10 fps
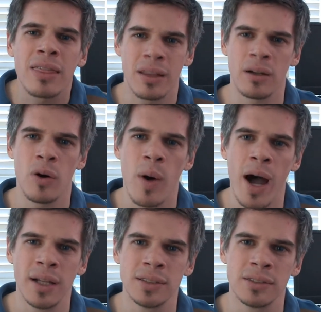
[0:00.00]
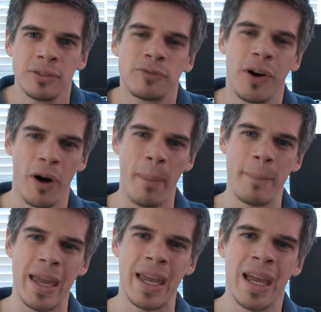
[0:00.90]
the one for
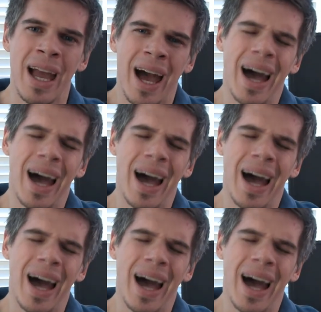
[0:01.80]
me.